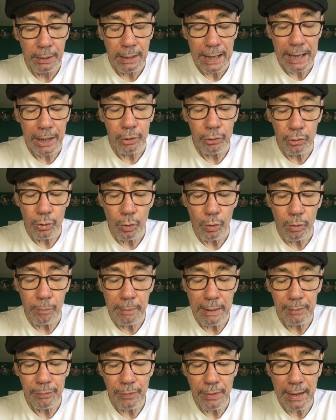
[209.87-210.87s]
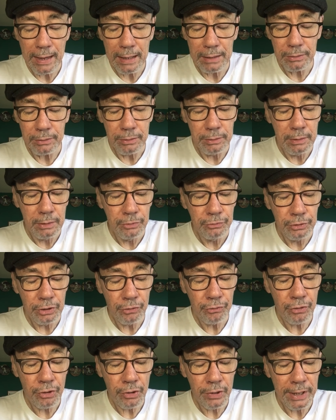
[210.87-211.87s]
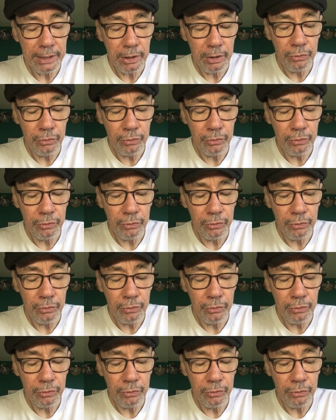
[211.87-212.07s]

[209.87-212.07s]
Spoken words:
I don't know about that, just that I